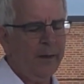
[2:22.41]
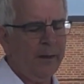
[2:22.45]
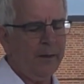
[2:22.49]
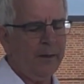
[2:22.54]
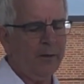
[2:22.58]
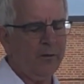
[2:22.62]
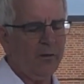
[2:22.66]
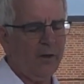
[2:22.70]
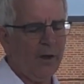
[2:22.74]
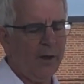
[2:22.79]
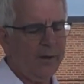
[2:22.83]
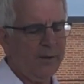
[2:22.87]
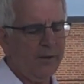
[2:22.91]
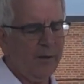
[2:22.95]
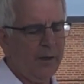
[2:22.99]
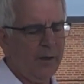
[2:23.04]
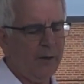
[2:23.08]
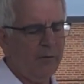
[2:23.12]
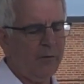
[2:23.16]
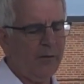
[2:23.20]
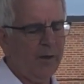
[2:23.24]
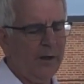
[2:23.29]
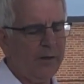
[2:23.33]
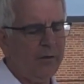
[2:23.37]
and to
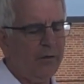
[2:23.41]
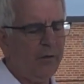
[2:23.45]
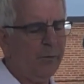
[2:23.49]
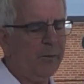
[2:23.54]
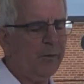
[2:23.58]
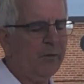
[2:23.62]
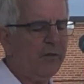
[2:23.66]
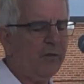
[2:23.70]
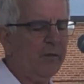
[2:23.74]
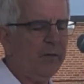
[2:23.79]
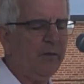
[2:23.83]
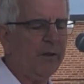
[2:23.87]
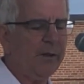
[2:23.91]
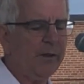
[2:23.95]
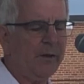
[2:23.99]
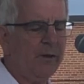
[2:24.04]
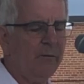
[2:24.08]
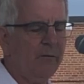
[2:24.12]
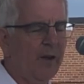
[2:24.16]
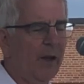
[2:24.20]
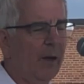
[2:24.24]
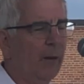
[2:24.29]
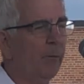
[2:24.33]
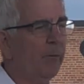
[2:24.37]
identify specific
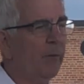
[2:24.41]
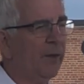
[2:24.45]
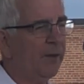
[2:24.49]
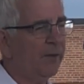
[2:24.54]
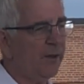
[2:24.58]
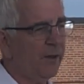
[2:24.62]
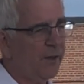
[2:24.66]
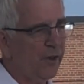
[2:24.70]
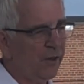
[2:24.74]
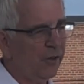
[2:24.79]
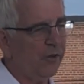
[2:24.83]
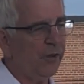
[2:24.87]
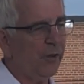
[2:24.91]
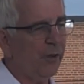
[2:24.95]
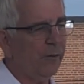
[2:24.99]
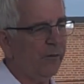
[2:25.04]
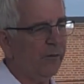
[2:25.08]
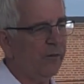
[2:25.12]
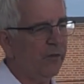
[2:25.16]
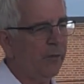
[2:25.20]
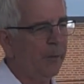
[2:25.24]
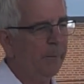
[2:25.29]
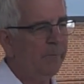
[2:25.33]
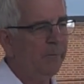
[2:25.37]
development
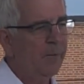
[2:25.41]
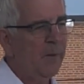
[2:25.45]
initiatives.